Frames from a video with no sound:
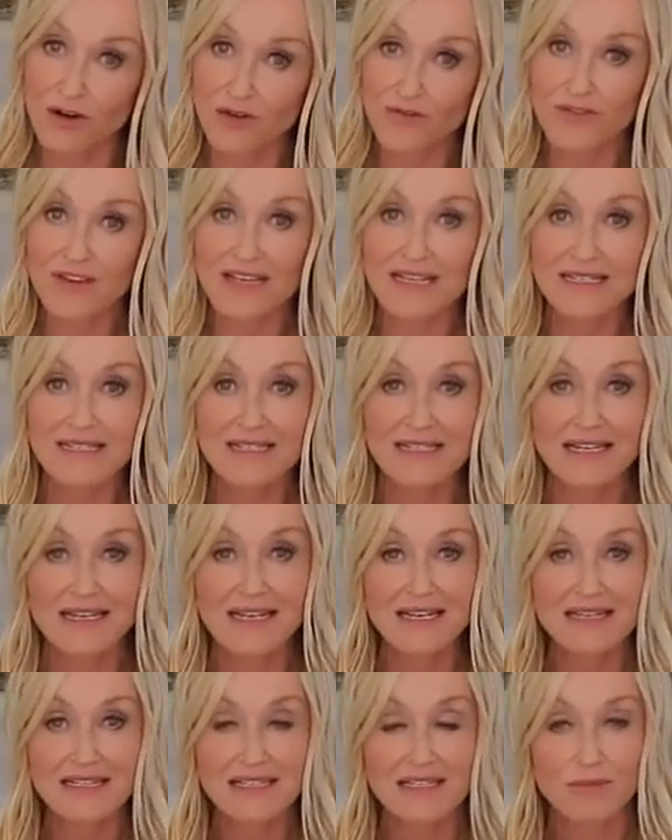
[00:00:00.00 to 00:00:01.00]

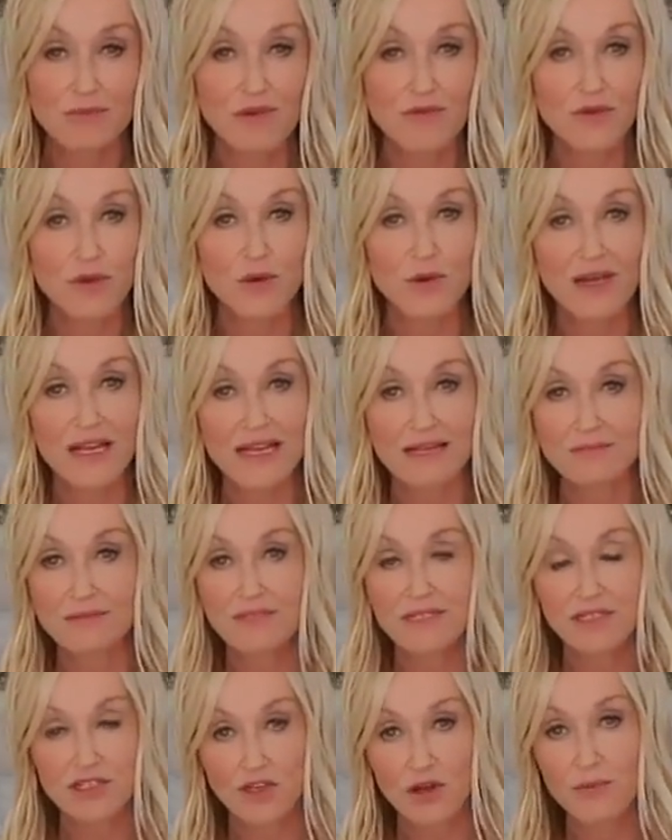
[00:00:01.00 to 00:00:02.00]
Obviously, some of you are
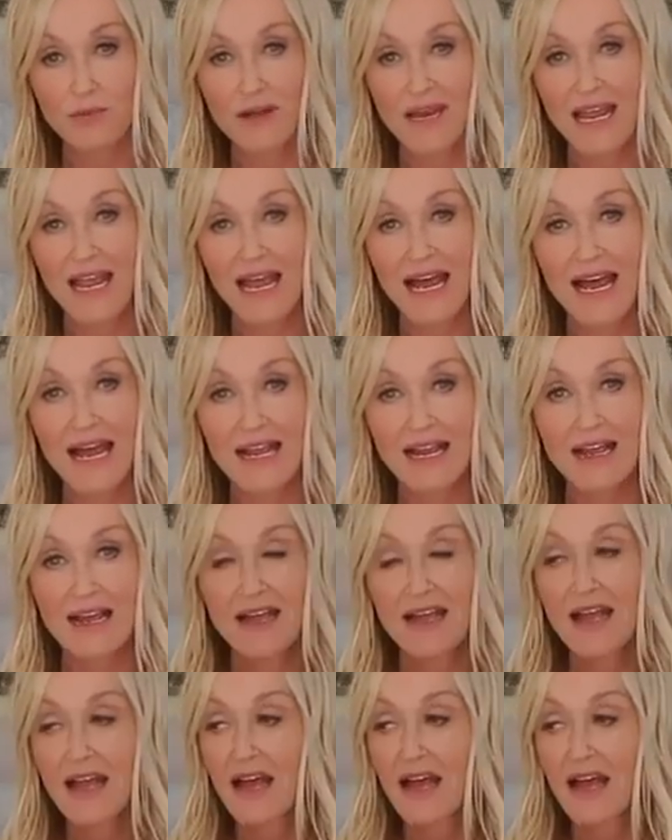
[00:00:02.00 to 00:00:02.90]
insomniac.